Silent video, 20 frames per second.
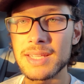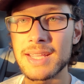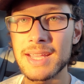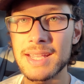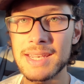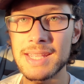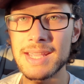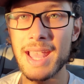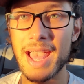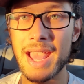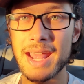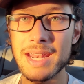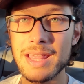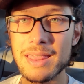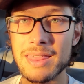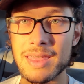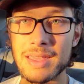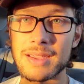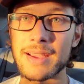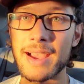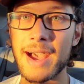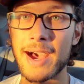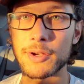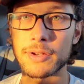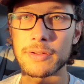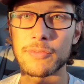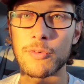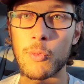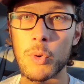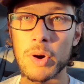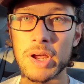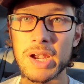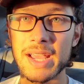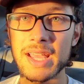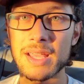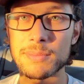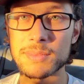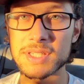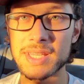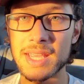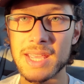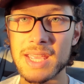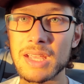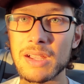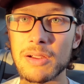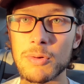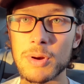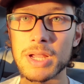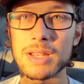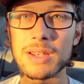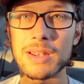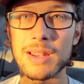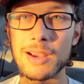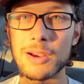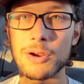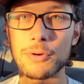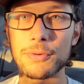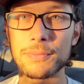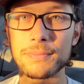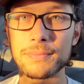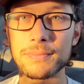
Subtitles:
getting anything out of what I am saying right now?